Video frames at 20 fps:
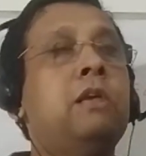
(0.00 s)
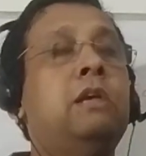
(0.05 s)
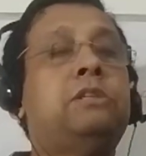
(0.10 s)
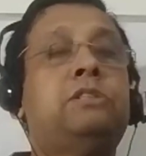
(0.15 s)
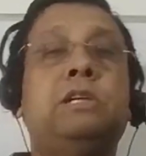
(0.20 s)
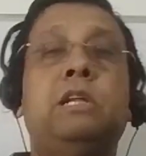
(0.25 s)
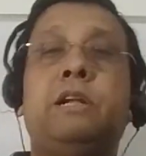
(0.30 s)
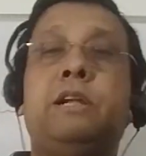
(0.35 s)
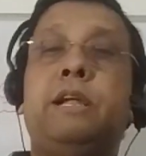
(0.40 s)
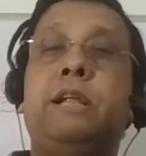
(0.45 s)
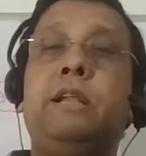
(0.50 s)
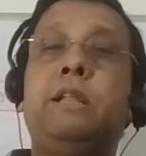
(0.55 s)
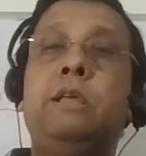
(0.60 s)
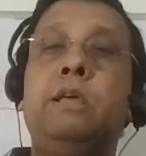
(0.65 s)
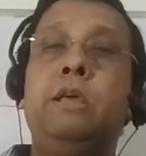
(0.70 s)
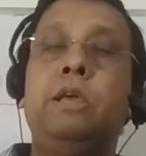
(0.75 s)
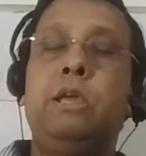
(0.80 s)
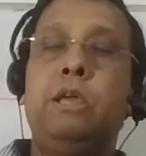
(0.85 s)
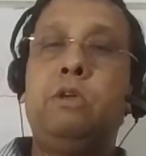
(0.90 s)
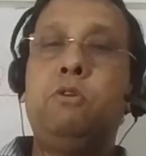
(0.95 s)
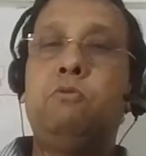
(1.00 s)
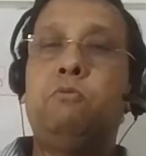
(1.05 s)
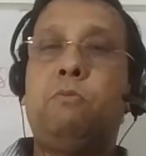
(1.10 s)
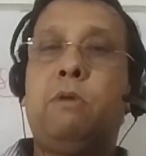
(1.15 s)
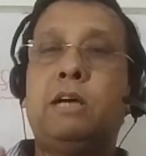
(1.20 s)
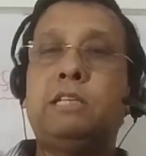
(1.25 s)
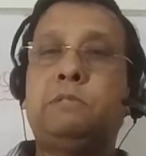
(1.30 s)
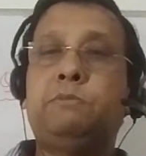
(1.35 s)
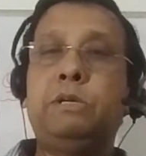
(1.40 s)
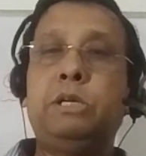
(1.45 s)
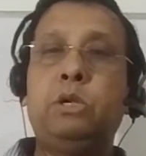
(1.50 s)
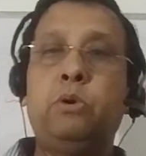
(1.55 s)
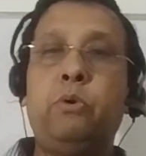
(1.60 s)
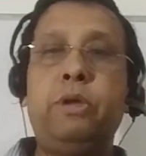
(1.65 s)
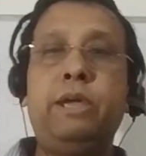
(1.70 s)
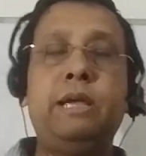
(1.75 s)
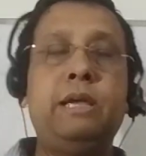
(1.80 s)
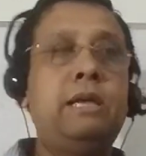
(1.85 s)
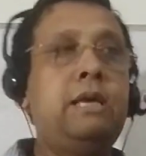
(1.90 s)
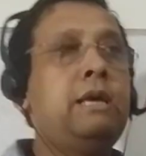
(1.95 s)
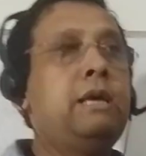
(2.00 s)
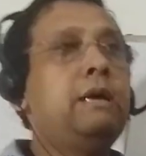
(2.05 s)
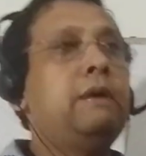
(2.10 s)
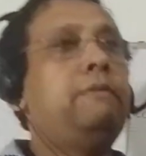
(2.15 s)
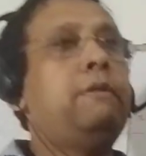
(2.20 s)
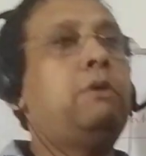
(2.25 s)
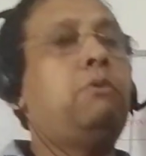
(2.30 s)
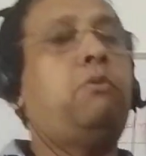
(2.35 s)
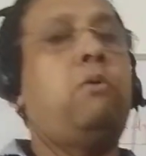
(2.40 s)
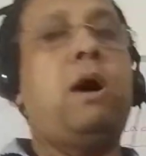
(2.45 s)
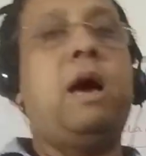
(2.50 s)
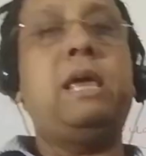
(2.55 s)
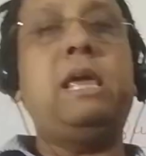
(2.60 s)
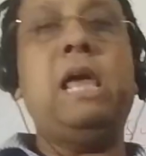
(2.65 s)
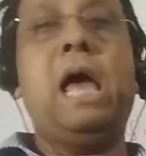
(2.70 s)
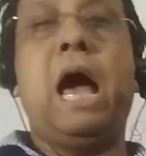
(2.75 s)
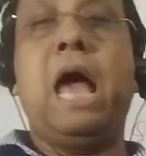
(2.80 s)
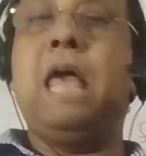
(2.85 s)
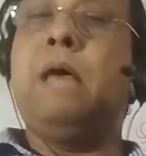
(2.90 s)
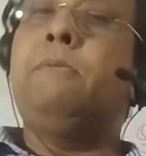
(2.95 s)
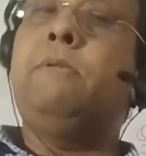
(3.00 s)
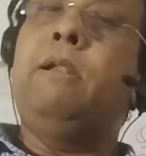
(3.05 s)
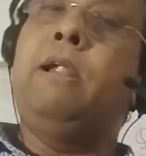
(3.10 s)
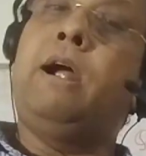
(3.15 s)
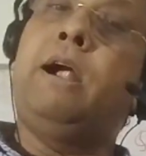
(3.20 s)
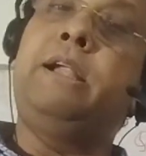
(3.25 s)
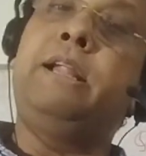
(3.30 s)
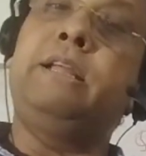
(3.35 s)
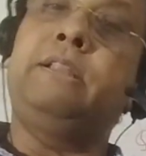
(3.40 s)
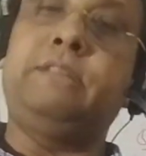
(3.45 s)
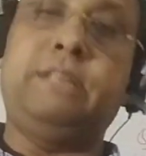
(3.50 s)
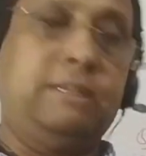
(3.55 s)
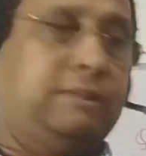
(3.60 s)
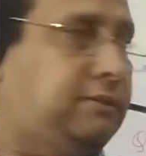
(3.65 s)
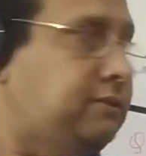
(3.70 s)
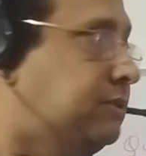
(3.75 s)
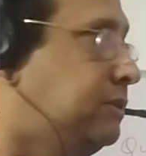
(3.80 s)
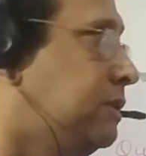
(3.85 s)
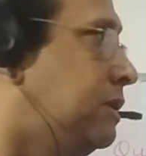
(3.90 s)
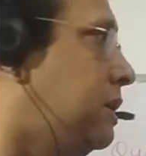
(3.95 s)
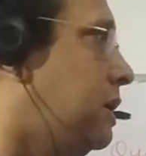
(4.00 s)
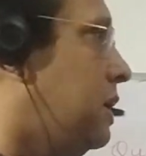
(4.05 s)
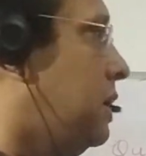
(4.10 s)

children, you must be knowing that why I am learning this.